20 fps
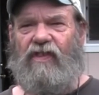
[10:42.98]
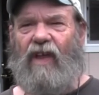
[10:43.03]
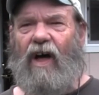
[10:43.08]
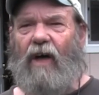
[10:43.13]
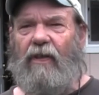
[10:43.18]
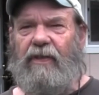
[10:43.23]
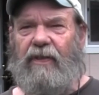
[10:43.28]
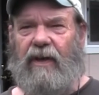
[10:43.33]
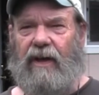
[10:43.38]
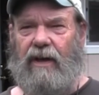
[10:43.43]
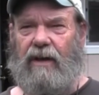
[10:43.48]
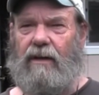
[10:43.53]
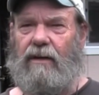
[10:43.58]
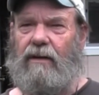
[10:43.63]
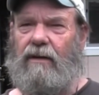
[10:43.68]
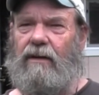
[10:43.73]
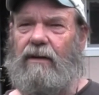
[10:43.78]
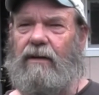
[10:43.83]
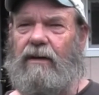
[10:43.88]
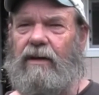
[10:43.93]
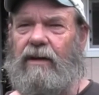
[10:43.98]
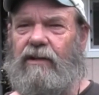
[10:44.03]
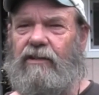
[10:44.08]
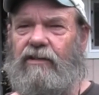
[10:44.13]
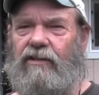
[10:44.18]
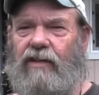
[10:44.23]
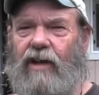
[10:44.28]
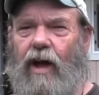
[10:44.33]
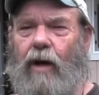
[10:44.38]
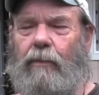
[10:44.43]
nothing
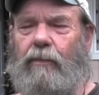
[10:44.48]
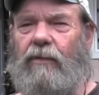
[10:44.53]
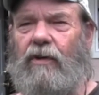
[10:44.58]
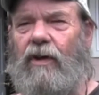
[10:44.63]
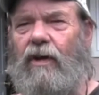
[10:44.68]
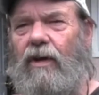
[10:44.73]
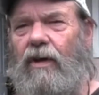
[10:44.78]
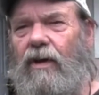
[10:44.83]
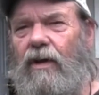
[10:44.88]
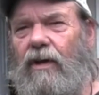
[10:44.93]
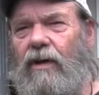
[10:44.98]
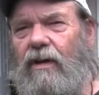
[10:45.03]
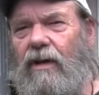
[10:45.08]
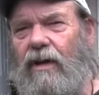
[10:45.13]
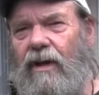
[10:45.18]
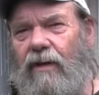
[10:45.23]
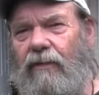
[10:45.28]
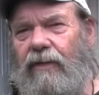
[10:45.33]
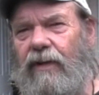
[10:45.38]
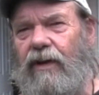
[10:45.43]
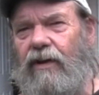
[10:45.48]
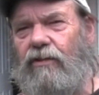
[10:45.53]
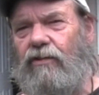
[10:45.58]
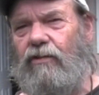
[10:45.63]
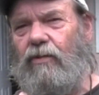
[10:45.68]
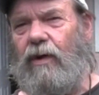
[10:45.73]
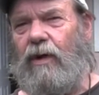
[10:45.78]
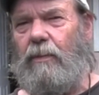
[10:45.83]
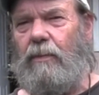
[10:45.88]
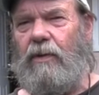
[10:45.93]
except living
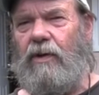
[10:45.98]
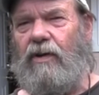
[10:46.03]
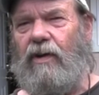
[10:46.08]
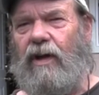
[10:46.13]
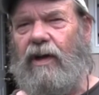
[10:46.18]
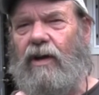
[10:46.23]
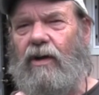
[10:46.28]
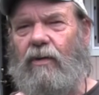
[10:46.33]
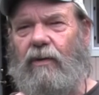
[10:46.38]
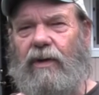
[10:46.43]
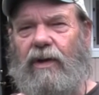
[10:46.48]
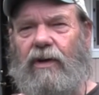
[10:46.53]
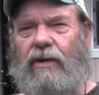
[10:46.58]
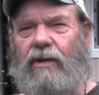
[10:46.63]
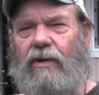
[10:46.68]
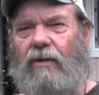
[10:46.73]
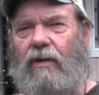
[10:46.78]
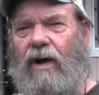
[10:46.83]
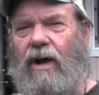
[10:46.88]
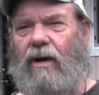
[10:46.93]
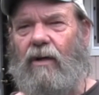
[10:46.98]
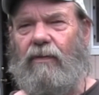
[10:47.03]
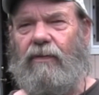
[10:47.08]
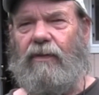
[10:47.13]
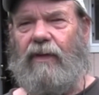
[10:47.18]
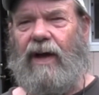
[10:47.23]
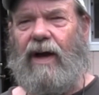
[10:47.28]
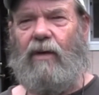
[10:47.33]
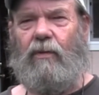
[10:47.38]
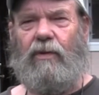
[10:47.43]
sweet potato in the ground.
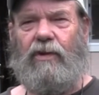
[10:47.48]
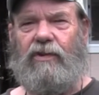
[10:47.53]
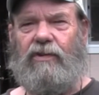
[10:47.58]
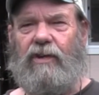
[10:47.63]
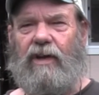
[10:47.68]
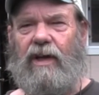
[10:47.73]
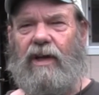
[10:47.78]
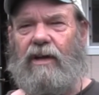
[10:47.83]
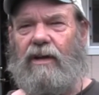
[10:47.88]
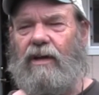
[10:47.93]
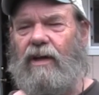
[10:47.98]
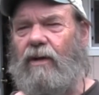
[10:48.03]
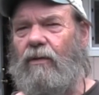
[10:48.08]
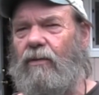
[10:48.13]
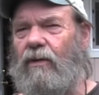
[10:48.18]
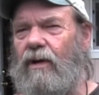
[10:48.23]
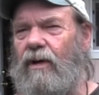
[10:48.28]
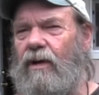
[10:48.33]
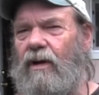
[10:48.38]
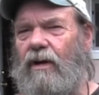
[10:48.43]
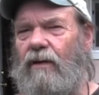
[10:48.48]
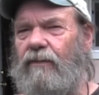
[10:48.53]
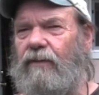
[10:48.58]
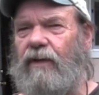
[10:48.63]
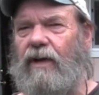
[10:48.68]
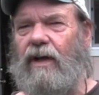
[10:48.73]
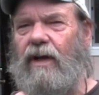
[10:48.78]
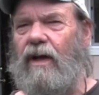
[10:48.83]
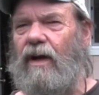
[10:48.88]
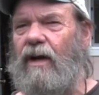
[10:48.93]
That was it. They weren't going to
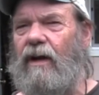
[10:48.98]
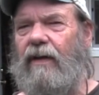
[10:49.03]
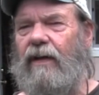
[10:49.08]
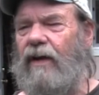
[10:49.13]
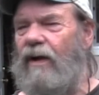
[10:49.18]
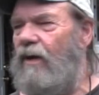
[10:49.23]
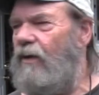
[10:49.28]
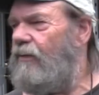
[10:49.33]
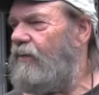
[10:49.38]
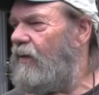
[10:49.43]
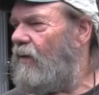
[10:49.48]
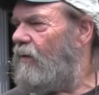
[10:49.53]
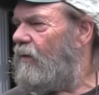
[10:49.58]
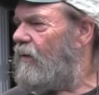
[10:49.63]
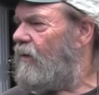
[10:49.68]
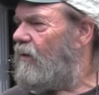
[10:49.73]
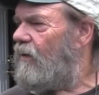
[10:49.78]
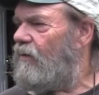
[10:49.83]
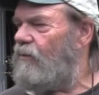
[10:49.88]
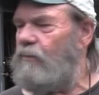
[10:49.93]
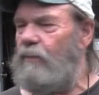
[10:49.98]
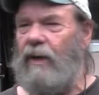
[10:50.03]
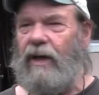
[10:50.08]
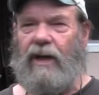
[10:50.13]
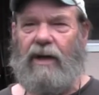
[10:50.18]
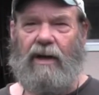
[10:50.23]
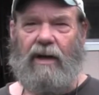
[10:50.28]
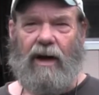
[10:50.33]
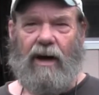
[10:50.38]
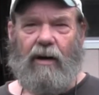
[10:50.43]
feed on anything else. They wouldn't touch my
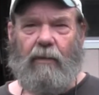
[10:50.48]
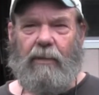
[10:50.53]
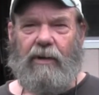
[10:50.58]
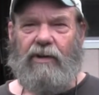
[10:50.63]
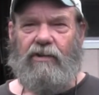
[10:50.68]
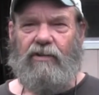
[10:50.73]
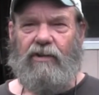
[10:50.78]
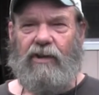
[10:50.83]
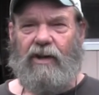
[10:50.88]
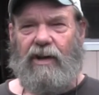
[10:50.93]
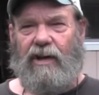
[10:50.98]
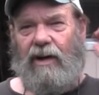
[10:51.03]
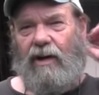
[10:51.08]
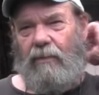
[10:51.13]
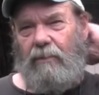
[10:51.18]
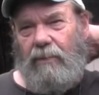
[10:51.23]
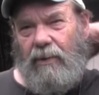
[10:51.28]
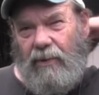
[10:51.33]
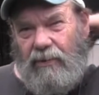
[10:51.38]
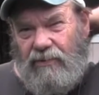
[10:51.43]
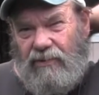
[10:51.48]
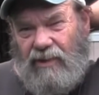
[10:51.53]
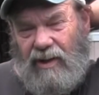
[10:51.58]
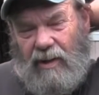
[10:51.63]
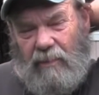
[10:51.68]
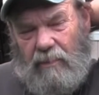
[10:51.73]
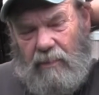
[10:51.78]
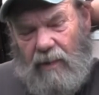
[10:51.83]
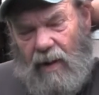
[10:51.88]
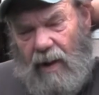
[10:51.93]
garbage in the compost
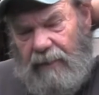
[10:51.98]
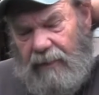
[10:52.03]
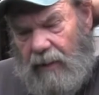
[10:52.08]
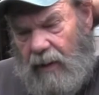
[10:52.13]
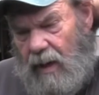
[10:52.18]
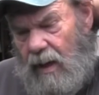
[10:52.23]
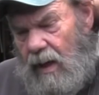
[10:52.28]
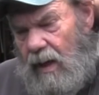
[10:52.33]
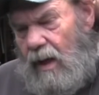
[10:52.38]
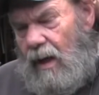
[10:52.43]
heap, nothing.